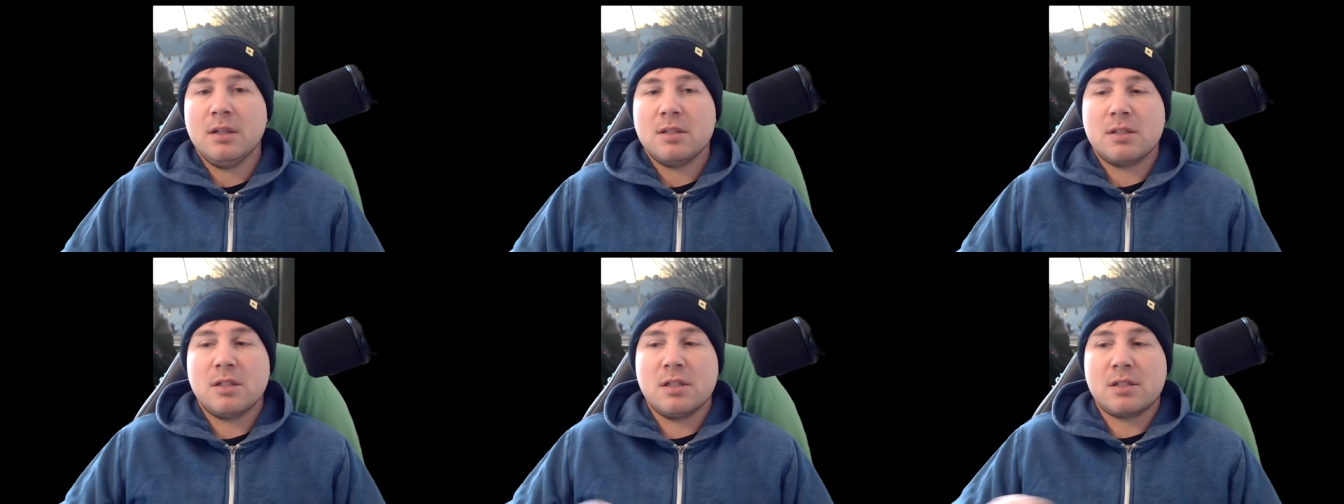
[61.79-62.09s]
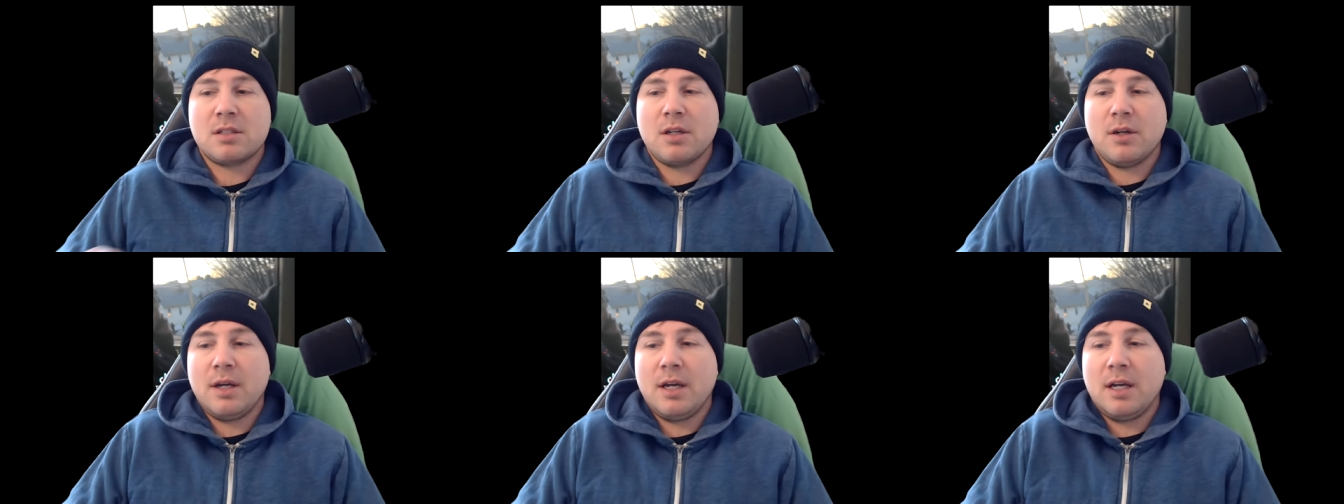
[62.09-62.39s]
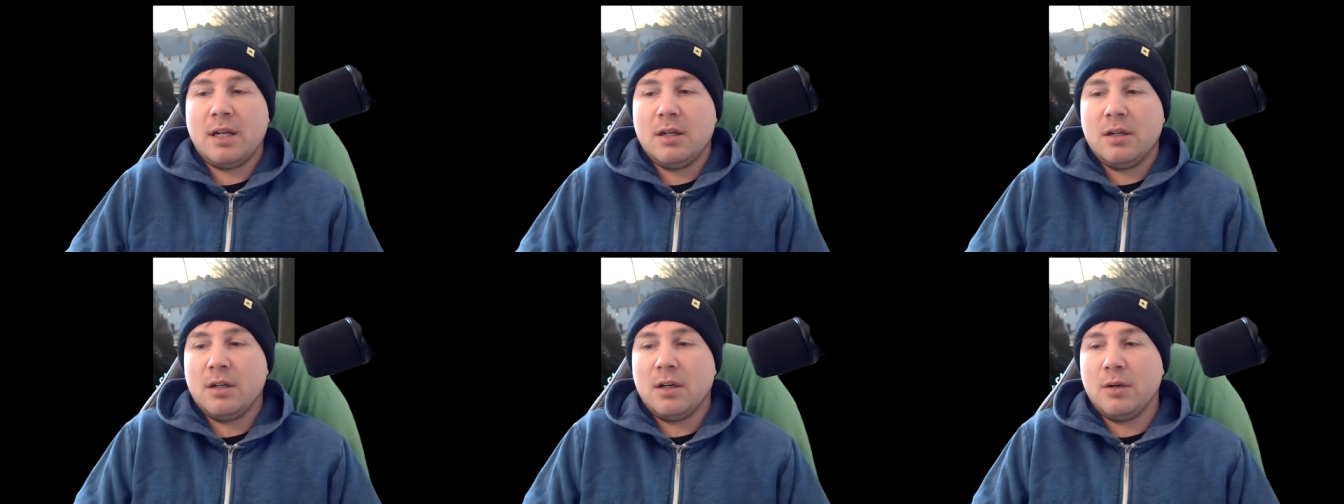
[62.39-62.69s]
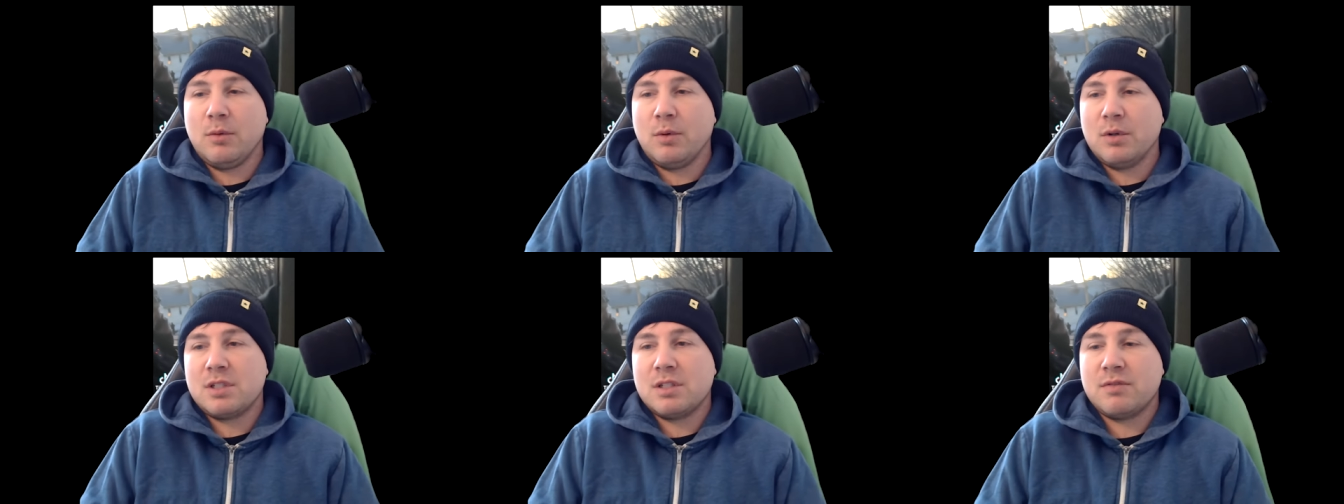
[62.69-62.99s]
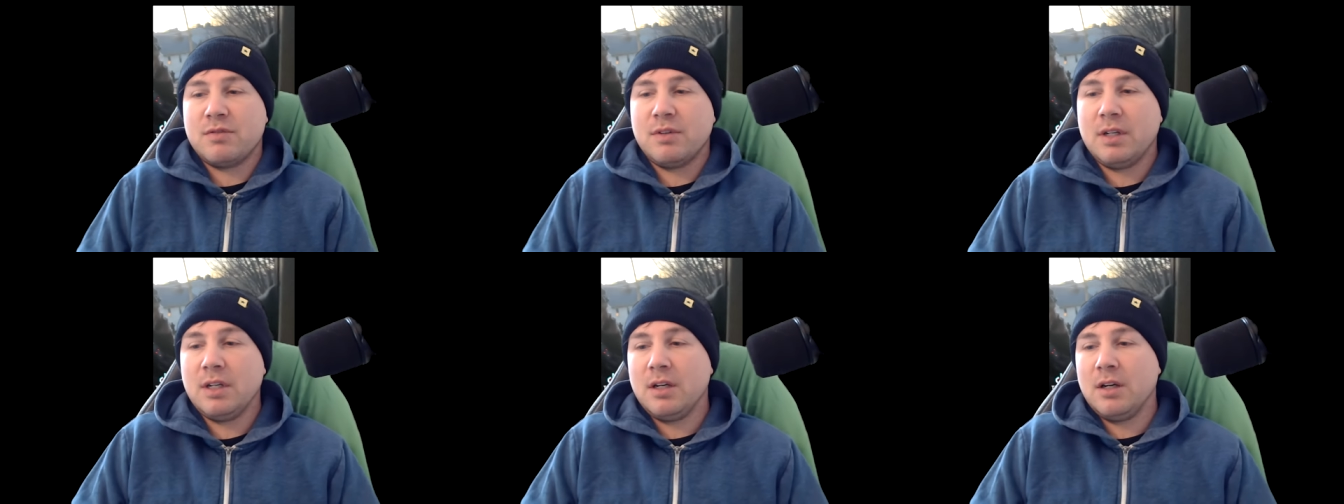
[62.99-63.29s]
So let's go ahead and watch
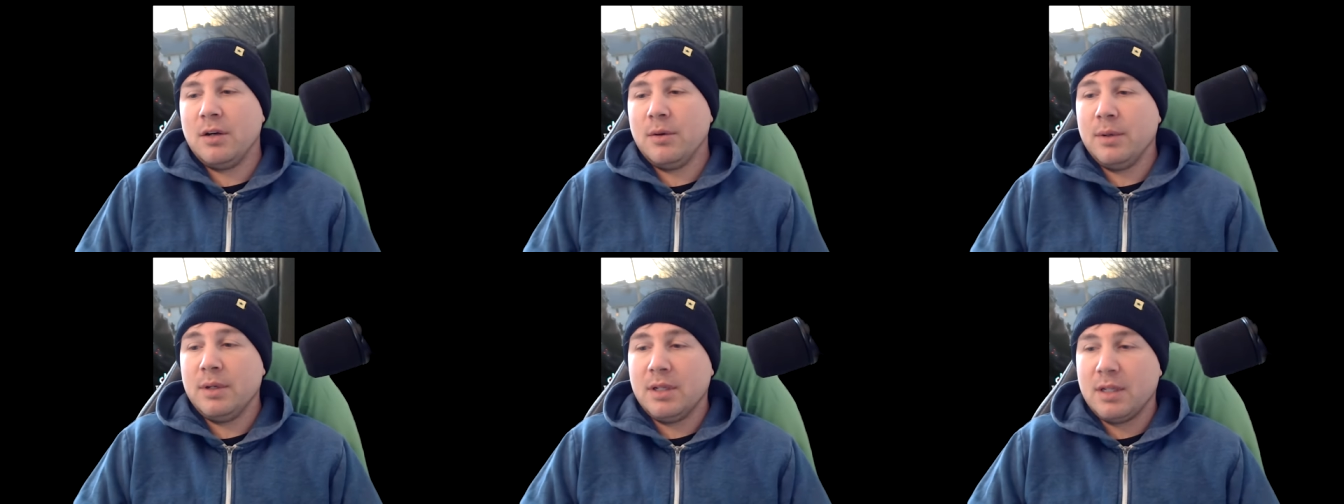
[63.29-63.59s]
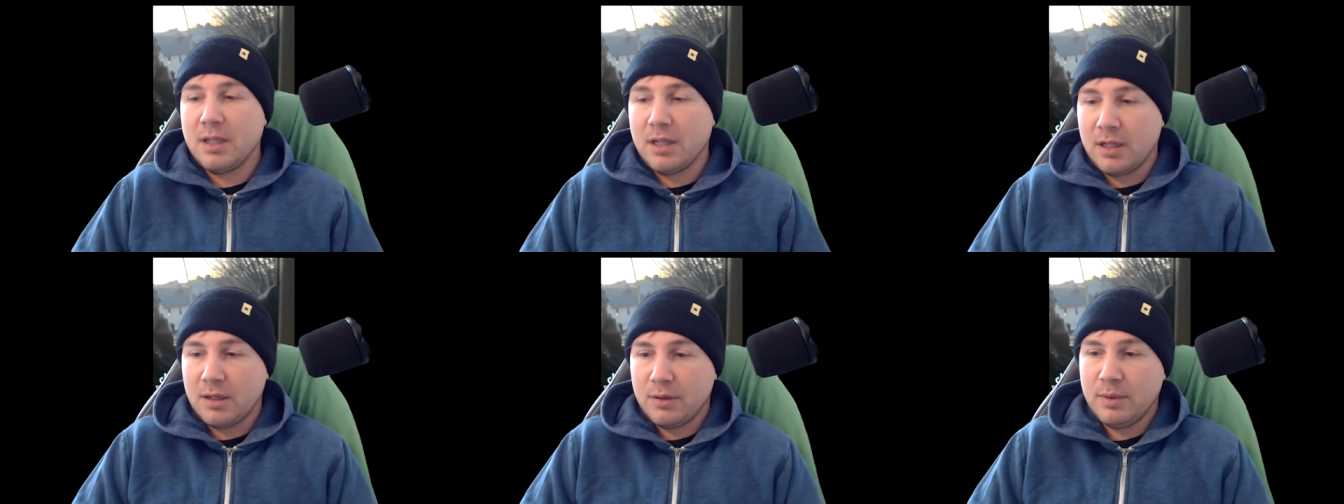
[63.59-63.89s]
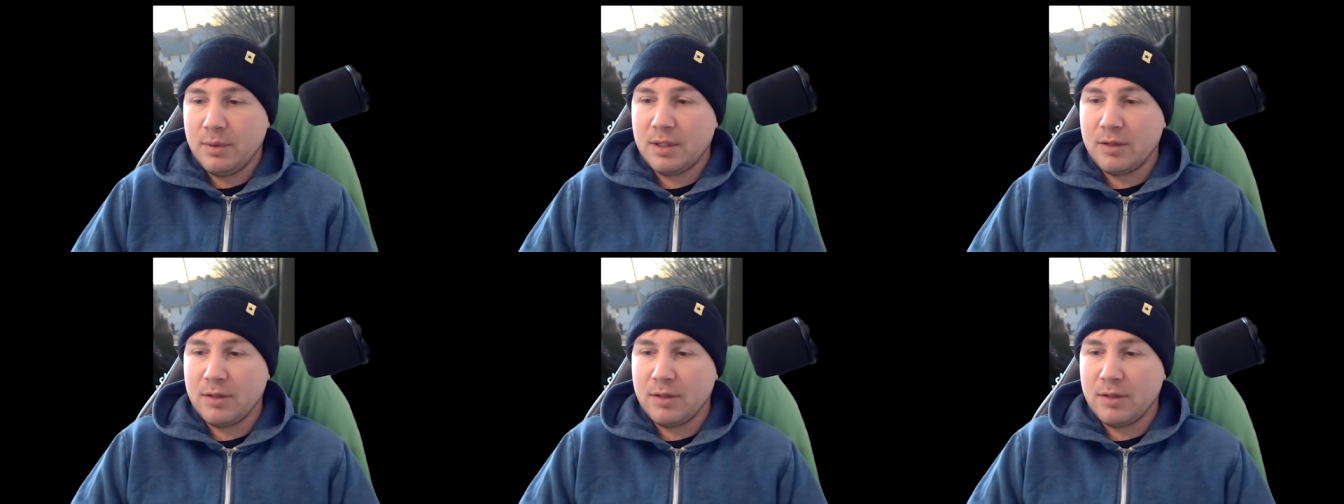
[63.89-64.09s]
this video and we